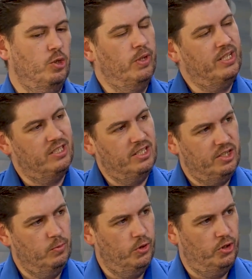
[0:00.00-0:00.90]
So what the
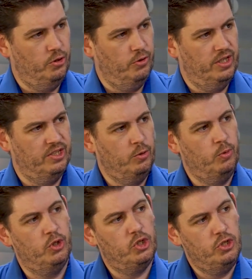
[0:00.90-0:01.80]
system would do is it
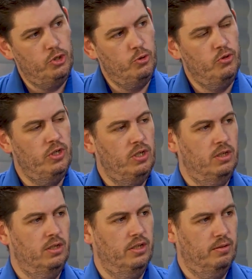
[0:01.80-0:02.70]
would tune
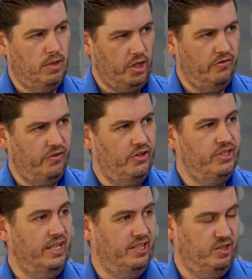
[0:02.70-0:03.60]
the microphones
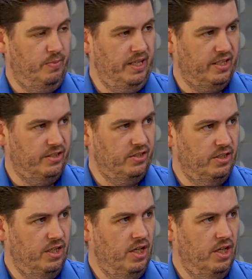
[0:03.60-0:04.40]
and the speakers